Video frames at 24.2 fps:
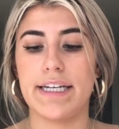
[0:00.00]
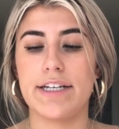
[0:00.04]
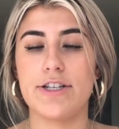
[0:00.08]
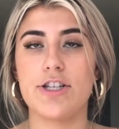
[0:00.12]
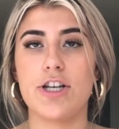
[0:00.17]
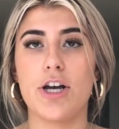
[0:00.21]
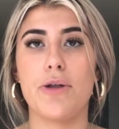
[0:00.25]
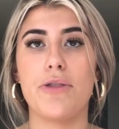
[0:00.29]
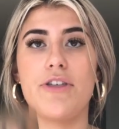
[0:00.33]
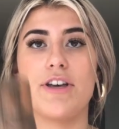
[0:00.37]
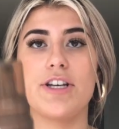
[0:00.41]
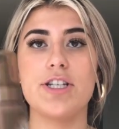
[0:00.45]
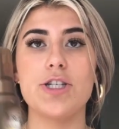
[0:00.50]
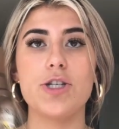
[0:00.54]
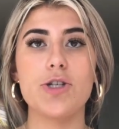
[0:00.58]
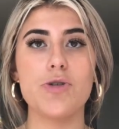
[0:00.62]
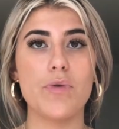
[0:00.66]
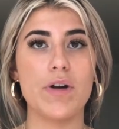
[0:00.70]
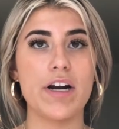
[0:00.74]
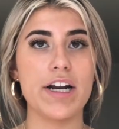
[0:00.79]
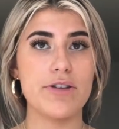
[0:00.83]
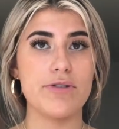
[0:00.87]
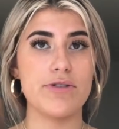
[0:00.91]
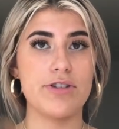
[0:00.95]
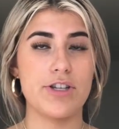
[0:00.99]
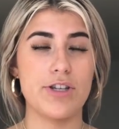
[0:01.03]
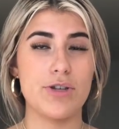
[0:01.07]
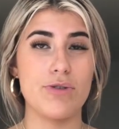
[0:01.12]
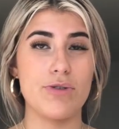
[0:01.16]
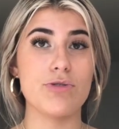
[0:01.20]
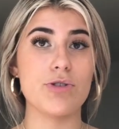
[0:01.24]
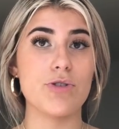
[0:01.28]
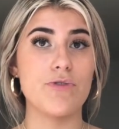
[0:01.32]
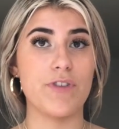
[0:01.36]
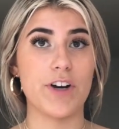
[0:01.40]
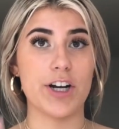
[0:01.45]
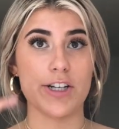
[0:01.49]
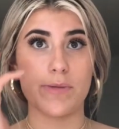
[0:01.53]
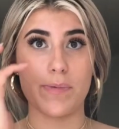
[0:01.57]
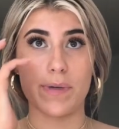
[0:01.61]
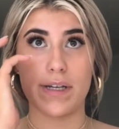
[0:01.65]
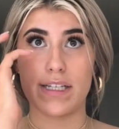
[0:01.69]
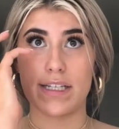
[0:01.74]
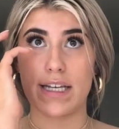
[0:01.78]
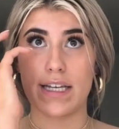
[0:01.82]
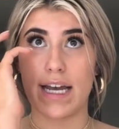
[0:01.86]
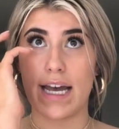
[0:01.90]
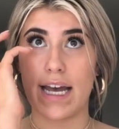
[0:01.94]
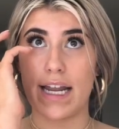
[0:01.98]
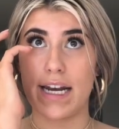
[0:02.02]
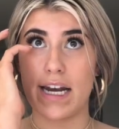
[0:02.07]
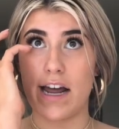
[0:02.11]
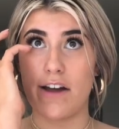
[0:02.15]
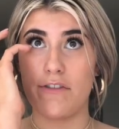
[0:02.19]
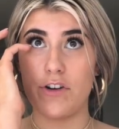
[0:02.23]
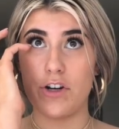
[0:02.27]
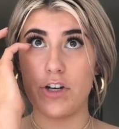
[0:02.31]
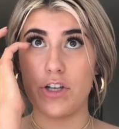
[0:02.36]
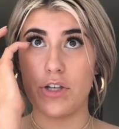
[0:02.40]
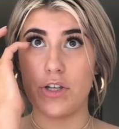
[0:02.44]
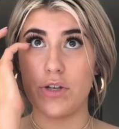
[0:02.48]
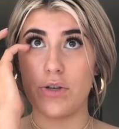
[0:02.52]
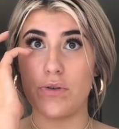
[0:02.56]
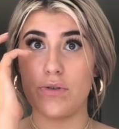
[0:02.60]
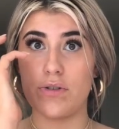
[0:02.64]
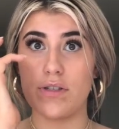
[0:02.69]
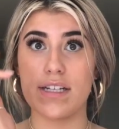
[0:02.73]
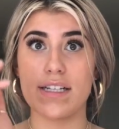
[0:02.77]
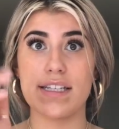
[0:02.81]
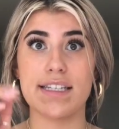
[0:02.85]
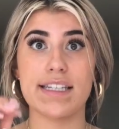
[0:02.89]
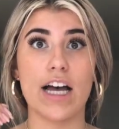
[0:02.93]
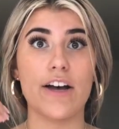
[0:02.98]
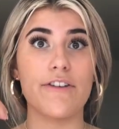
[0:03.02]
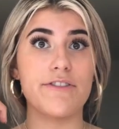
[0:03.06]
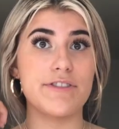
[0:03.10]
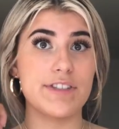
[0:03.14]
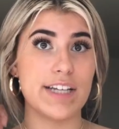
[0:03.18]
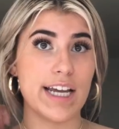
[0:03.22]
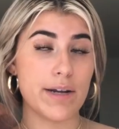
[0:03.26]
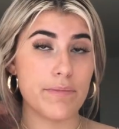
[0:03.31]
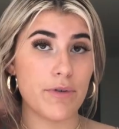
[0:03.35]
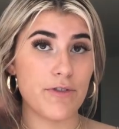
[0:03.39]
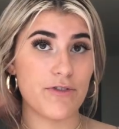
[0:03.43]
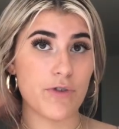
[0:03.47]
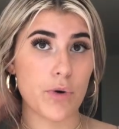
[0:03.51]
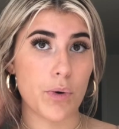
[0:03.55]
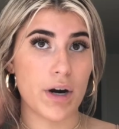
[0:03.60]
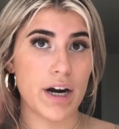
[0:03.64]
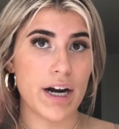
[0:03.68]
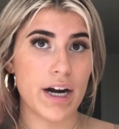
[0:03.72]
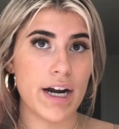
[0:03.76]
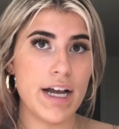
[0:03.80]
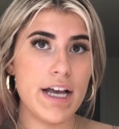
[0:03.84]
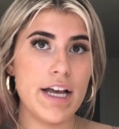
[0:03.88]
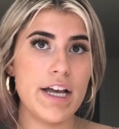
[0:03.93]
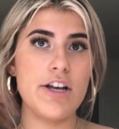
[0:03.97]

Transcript: So this is what I used to use first because I had never used self-tan before.